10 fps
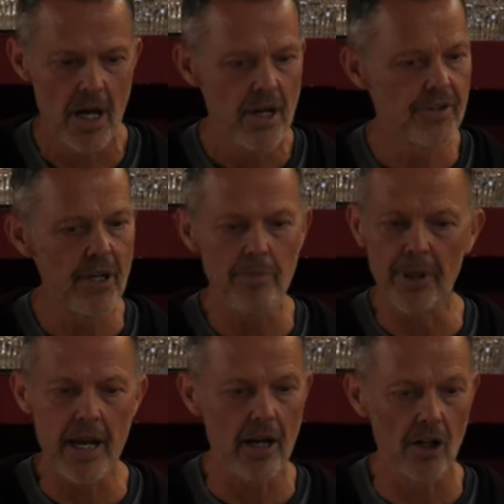
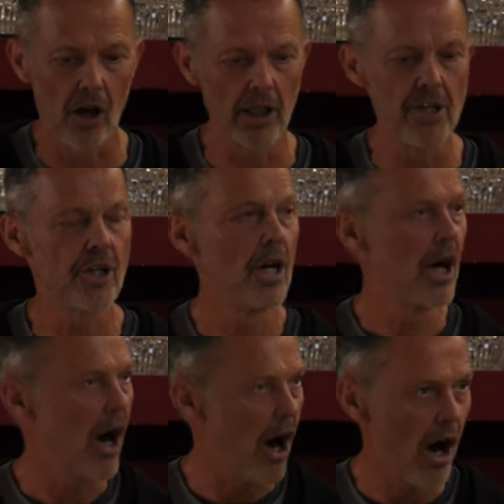Simply acknowledge,
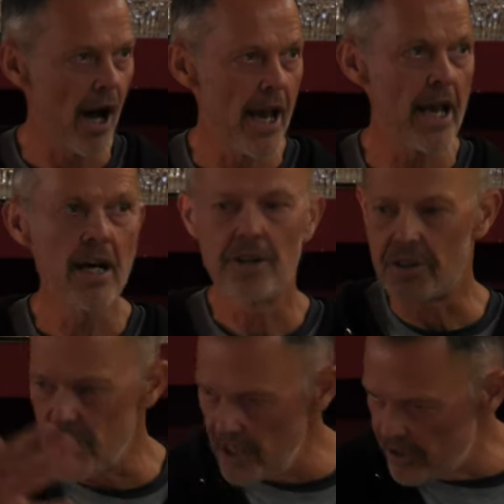I
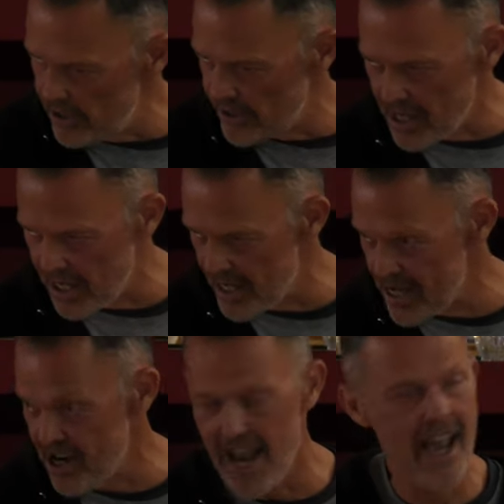did this,
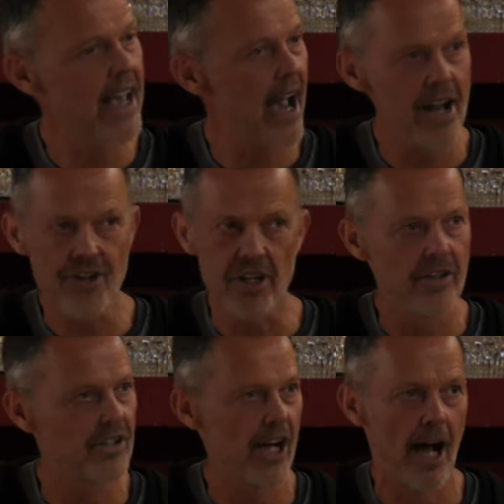I engaged in
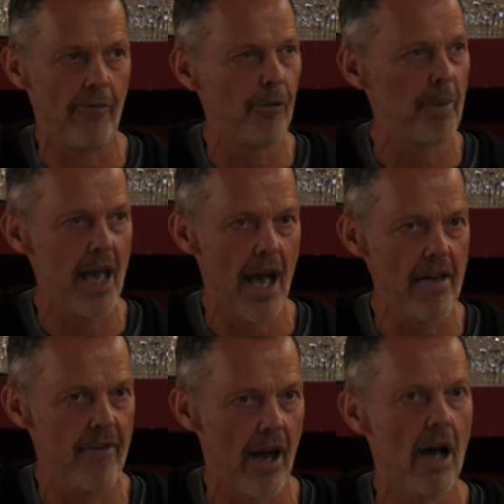this harmful
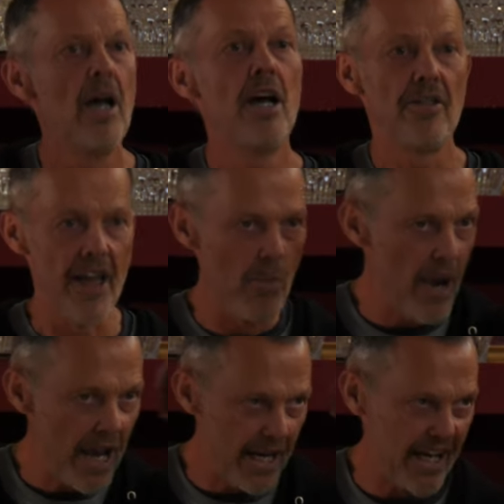behavior. Then we
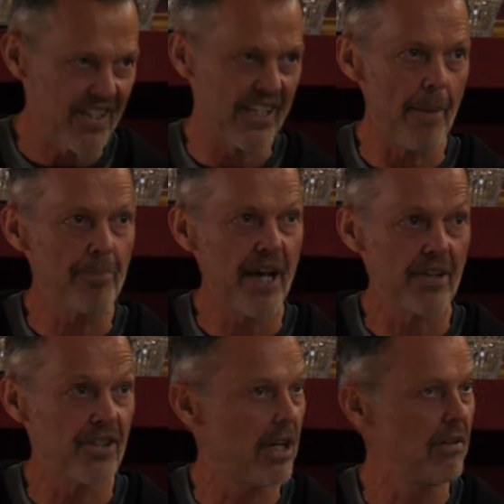can accept
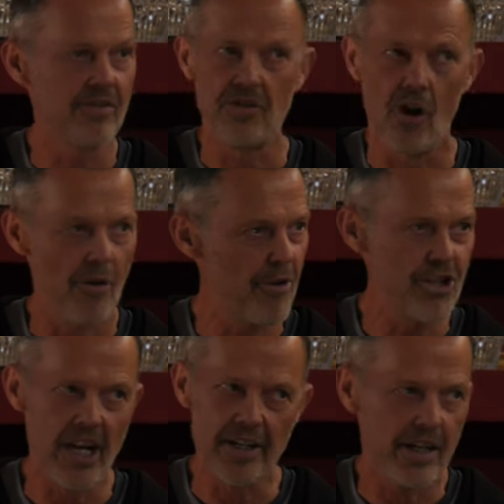ourselves, not
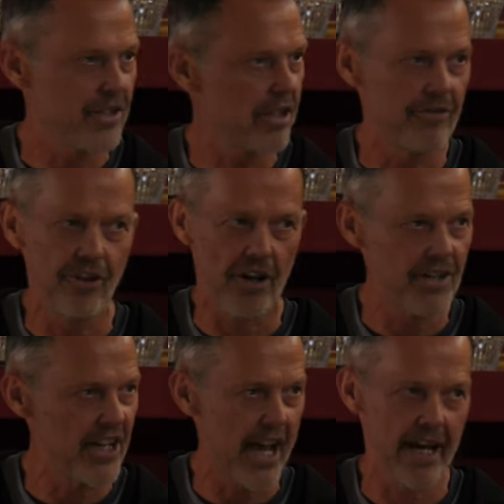reject ourselves, not
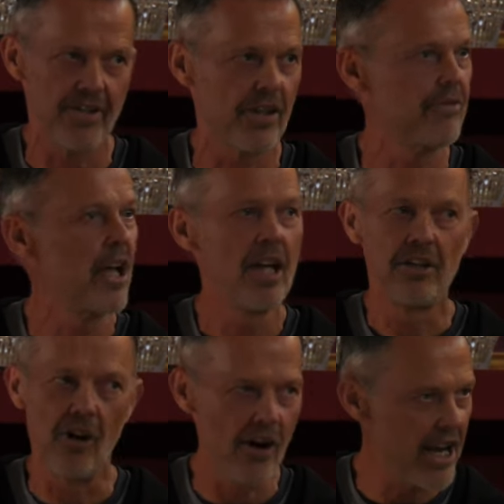attack ourselves,
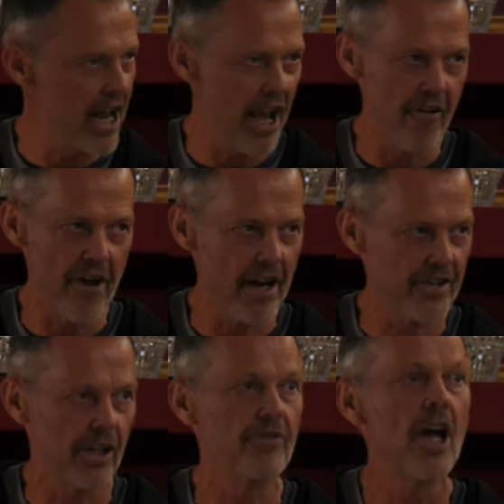not get angry at
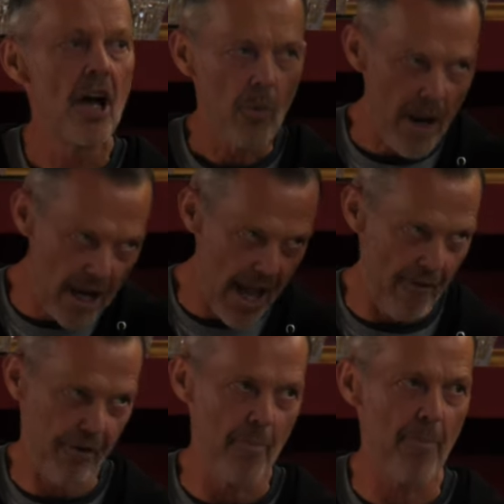ourselves. We can
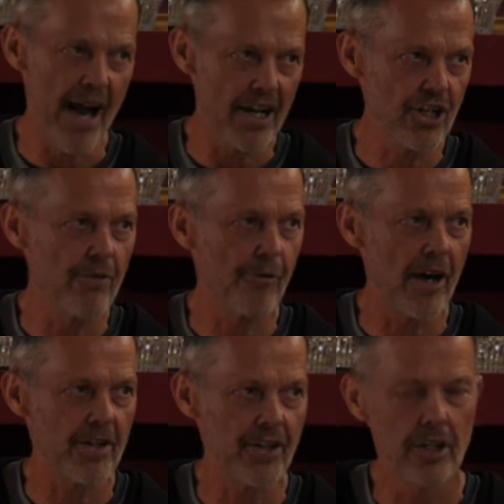have compassion for
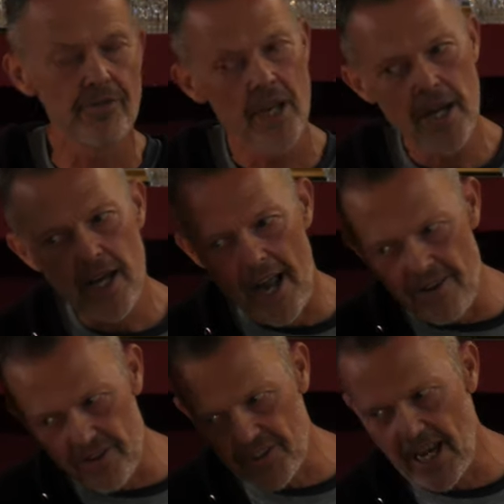ourselves and
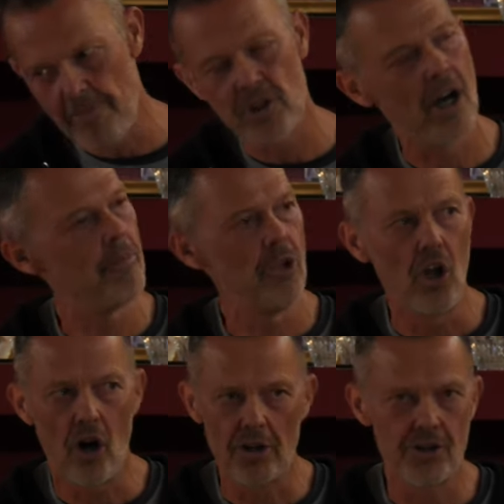at the same time
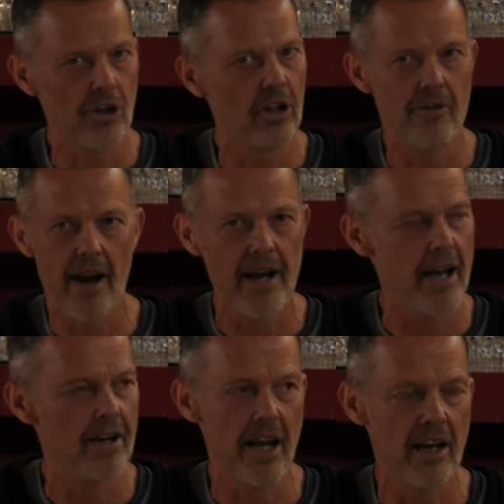not tolerate
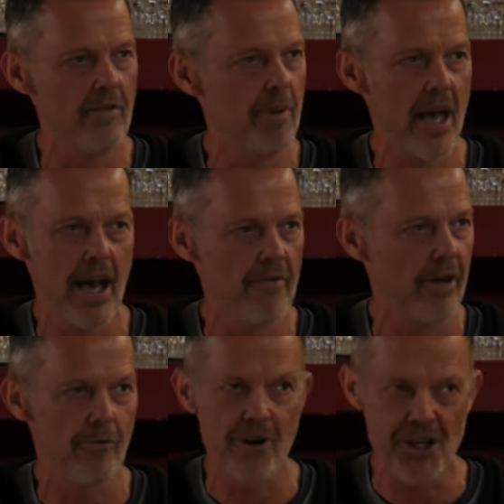our negative
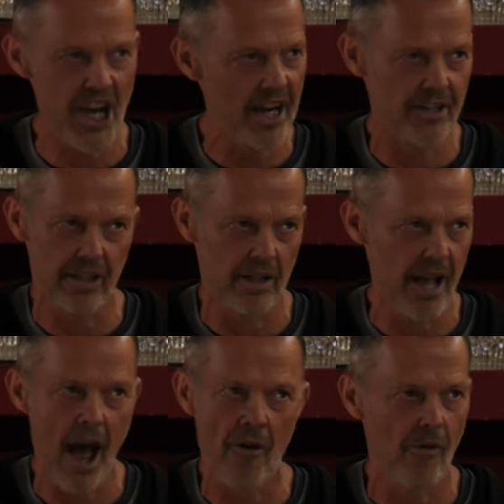behavior, reject it
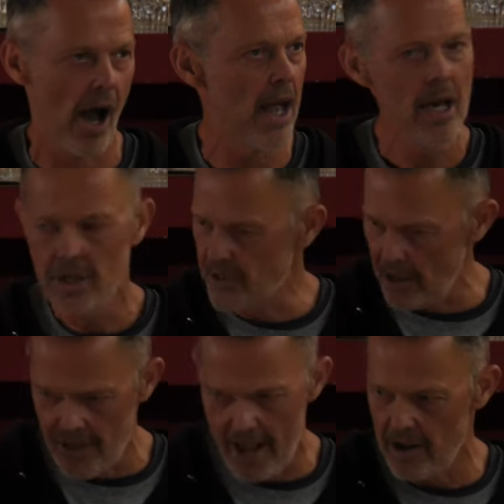outright. Say
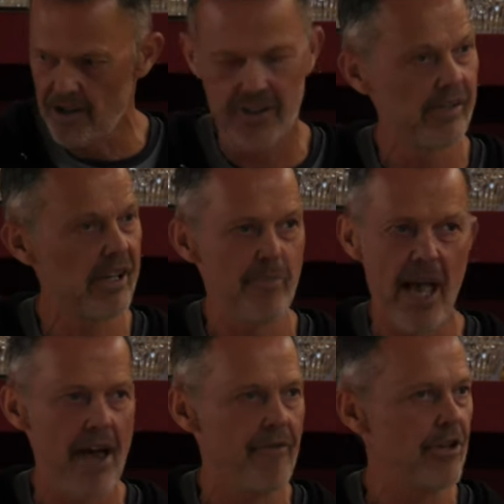that
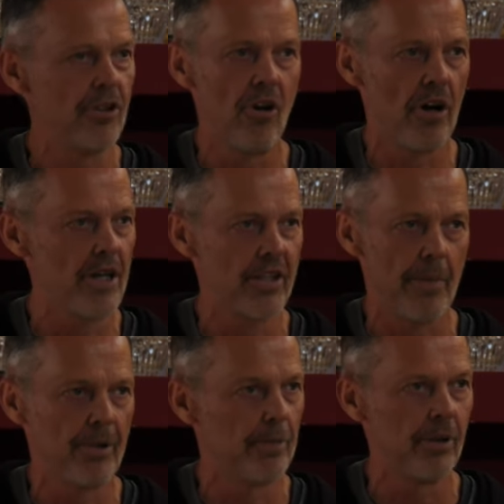behavior is not
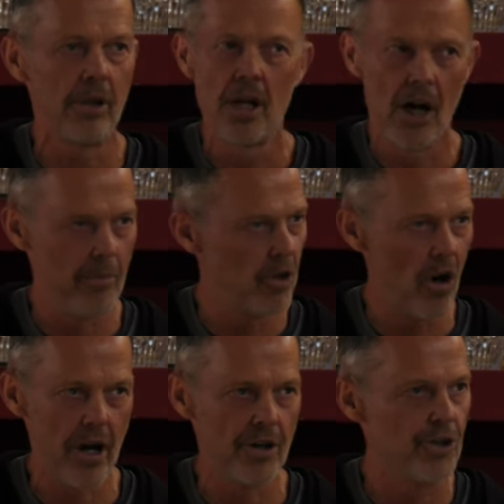acceptable, I'm
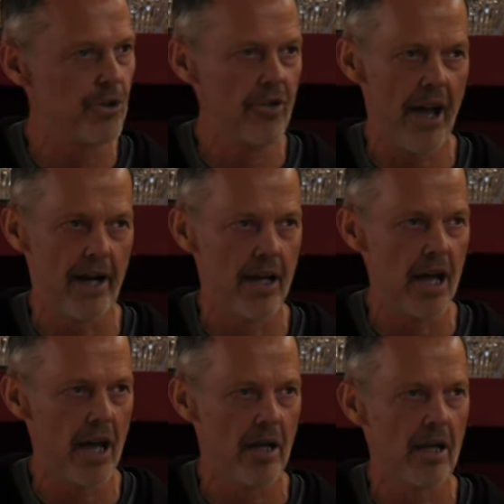not going to do that
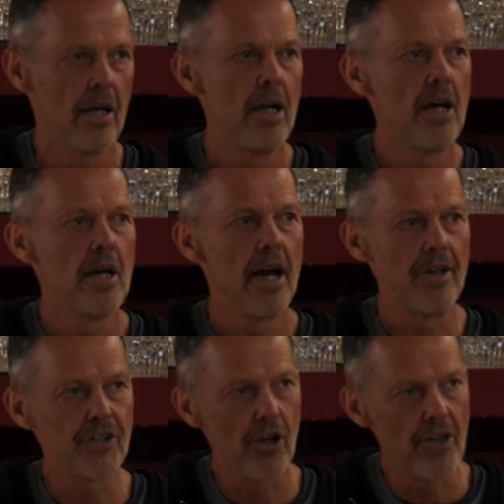again. And
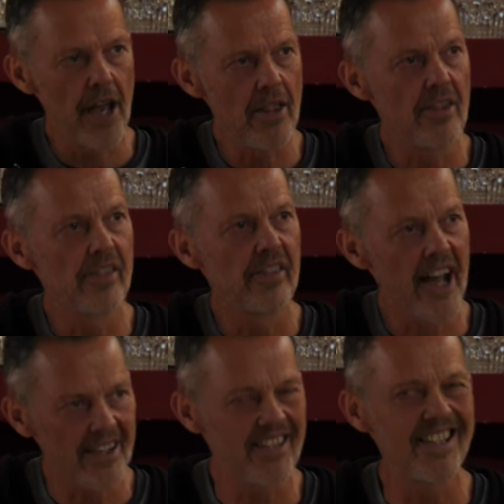so then
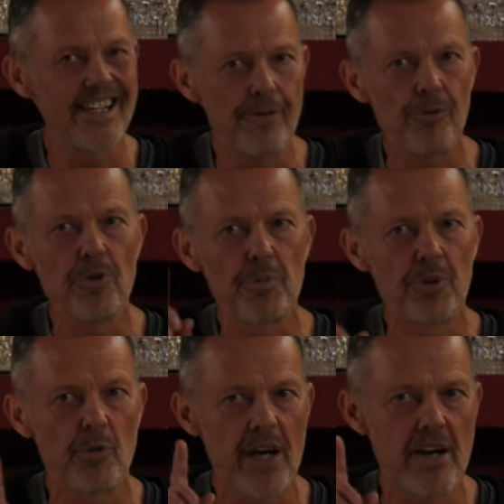that's the difference
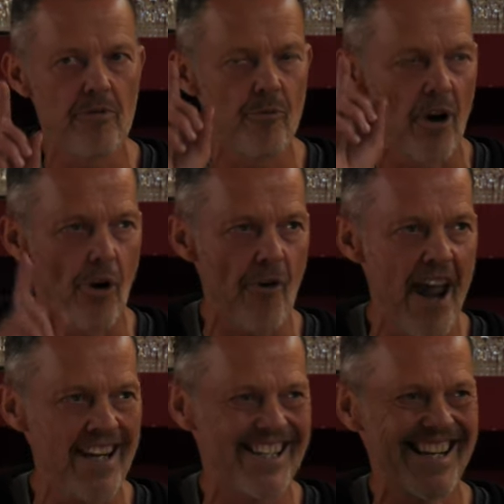between
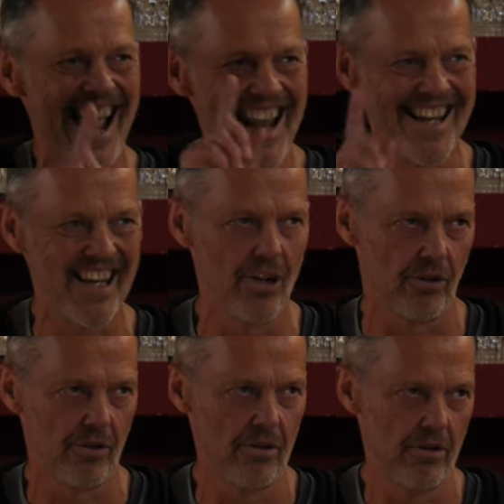regret and
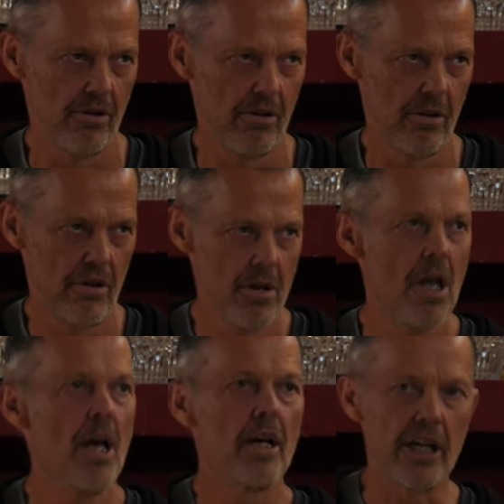guilt.
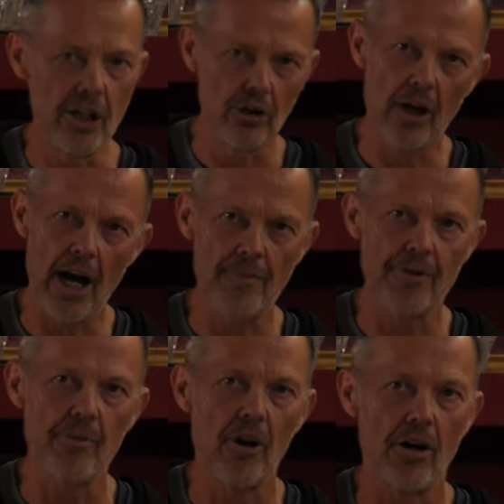Guilt comes
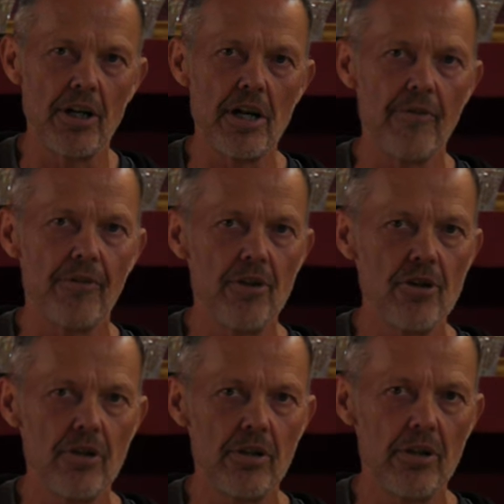from cognitive
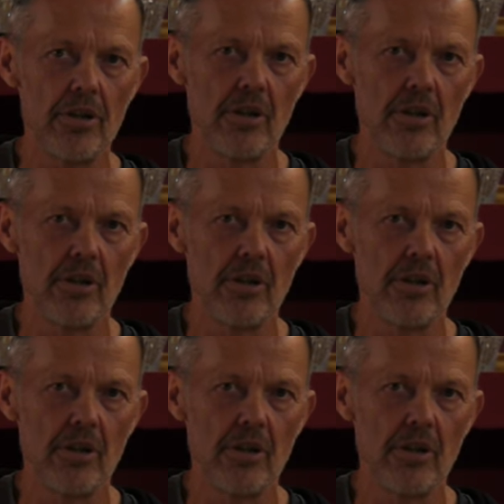fusion.